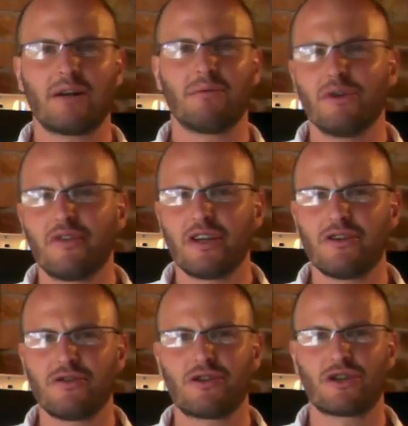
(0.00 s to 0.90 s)
movie
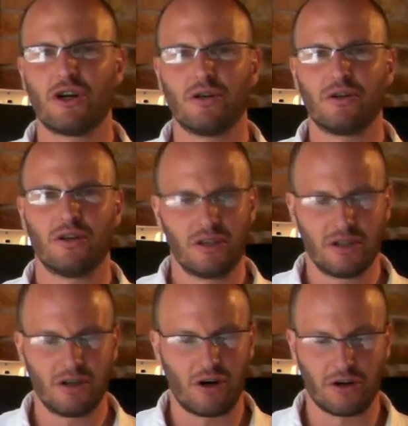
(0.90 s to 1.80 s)
news show
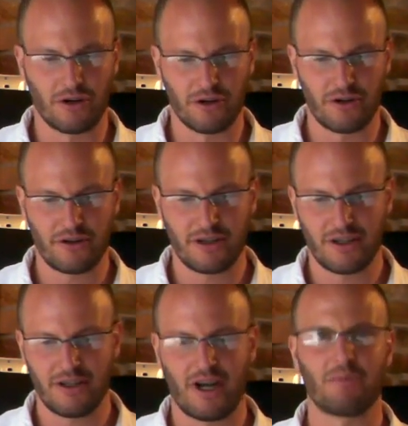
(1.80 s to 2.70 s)
on earth.
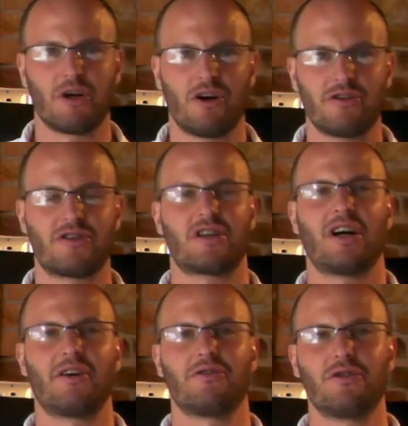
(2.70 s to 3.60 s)
I'm your host
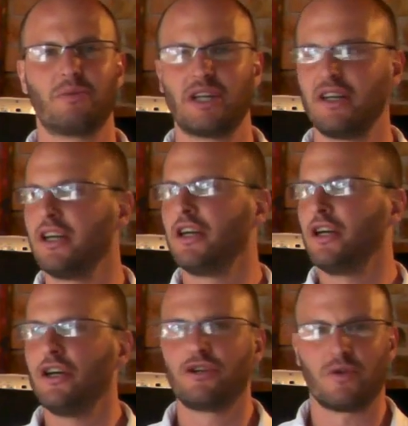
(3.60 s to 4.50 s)
Tyrone Rubin,
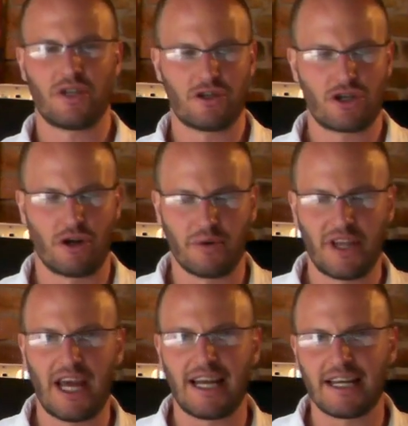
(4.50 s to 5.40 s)
doing the show
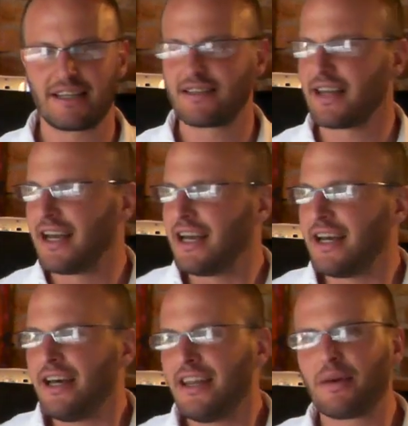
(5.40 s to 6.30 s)
with Alex.
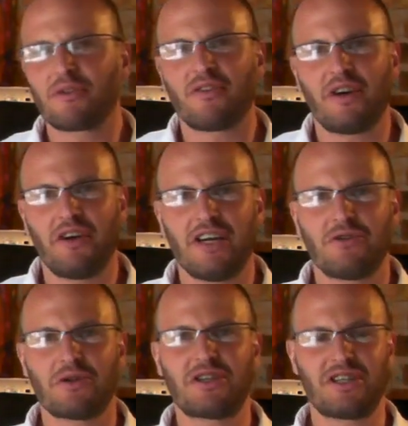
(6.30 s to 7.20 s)
There was a very
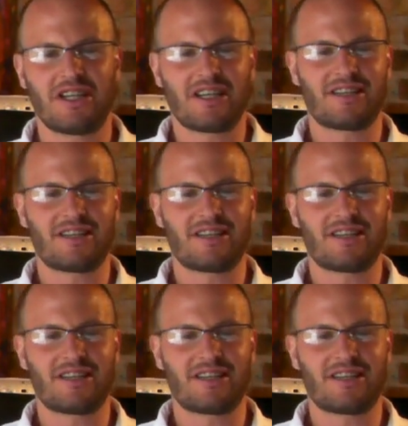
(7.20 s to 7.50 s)
interesting